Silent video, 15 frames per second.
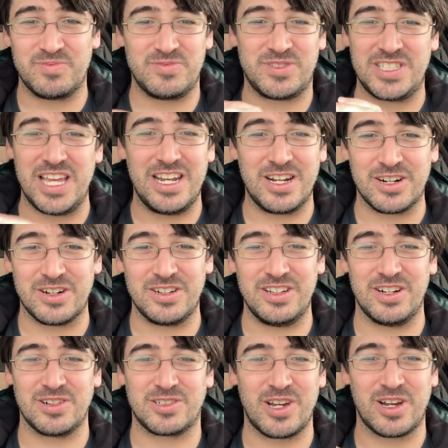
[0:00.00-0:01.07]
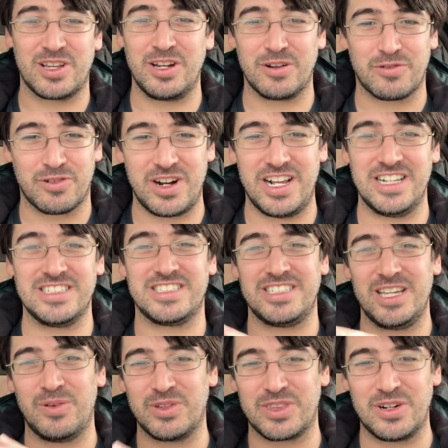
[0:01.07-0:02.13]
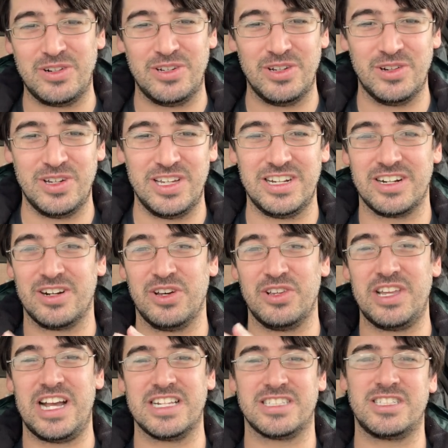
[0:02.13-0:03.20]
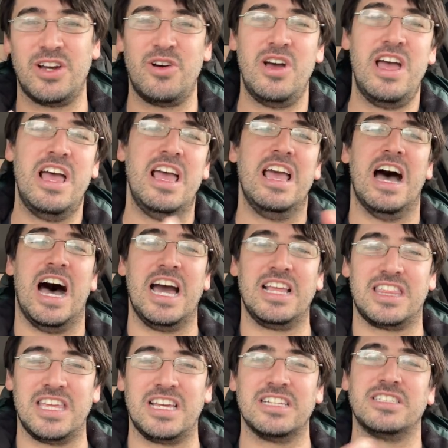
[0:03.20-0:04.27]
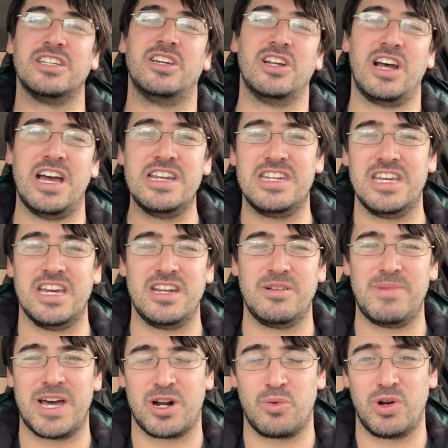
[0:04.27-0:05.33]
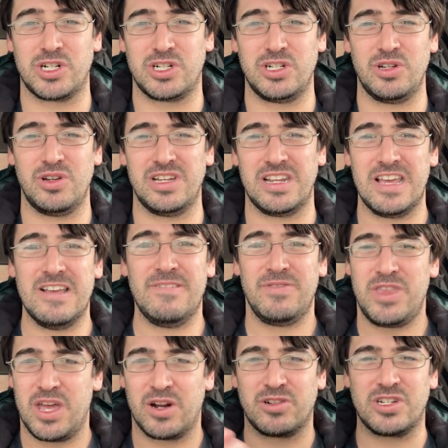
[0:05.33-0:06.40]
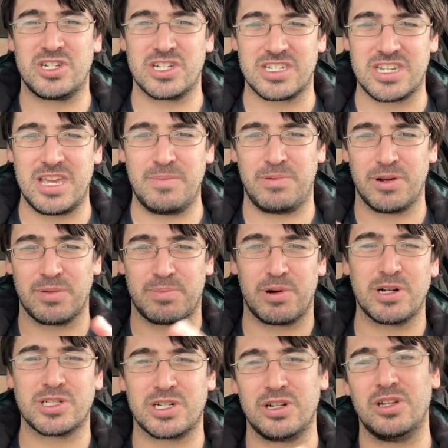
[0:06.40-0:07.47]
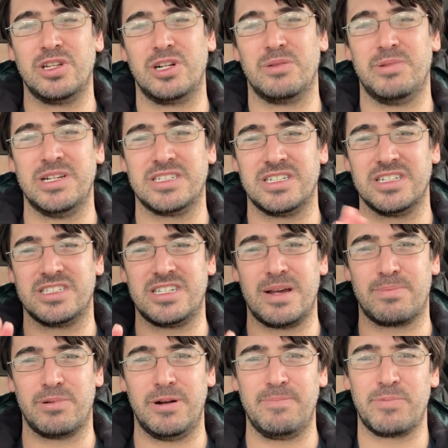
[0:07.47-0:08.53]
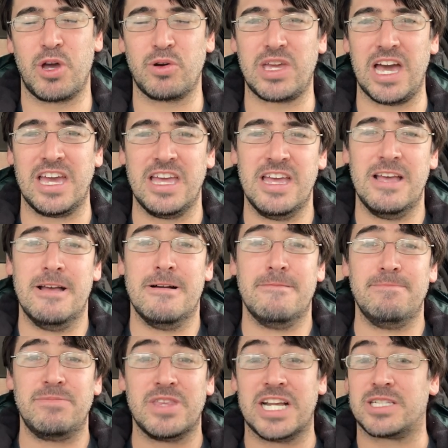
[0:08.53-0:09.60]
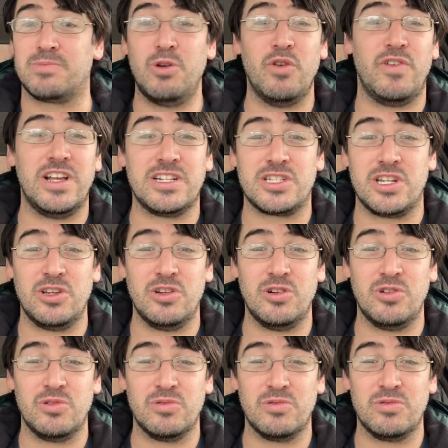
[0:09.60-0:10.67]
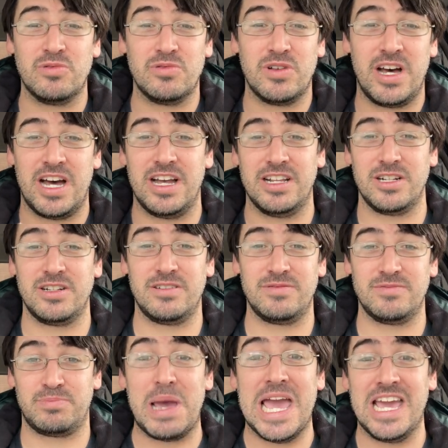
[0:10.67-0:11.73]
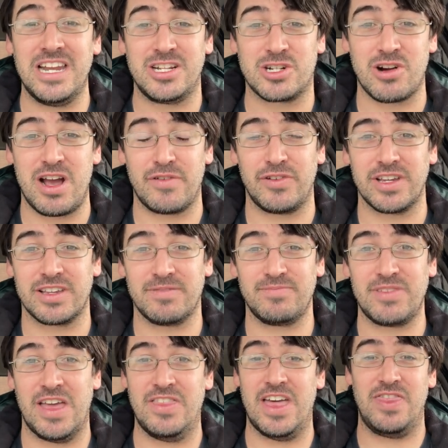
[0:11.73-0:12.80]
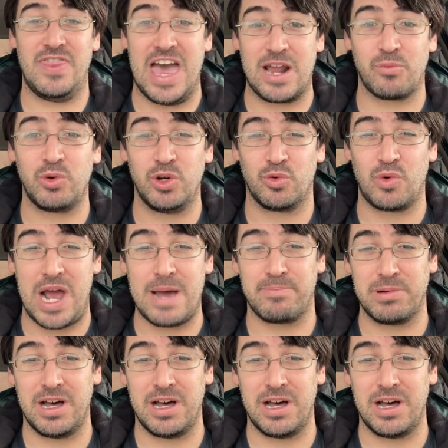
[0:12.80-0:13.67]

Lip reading: seeing your, talking to your friends, seeing what they're doing and all that. So I think it's a good idea, no matter what you're doing, to just keep your personal and your business separate. Okay, let's move into paid traffic. And then that will wrap